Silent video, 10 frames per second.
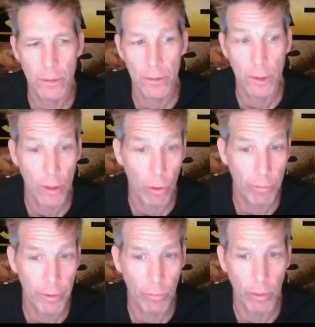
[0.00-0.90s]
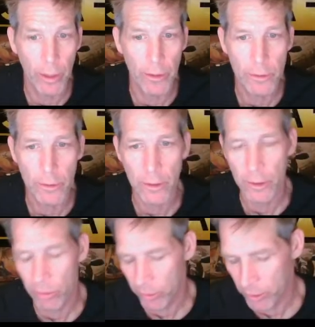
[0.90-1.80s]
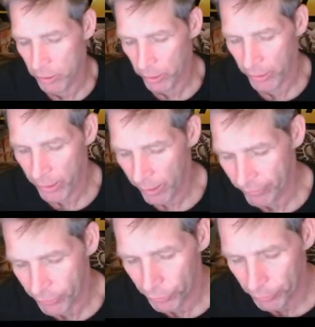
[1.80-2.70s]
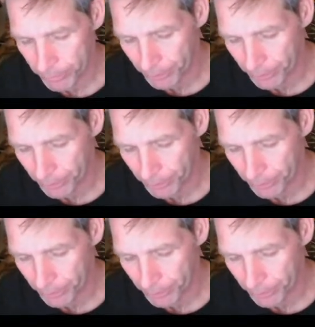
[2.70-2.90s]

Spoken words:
the coding wise, and you don't necessarily have to,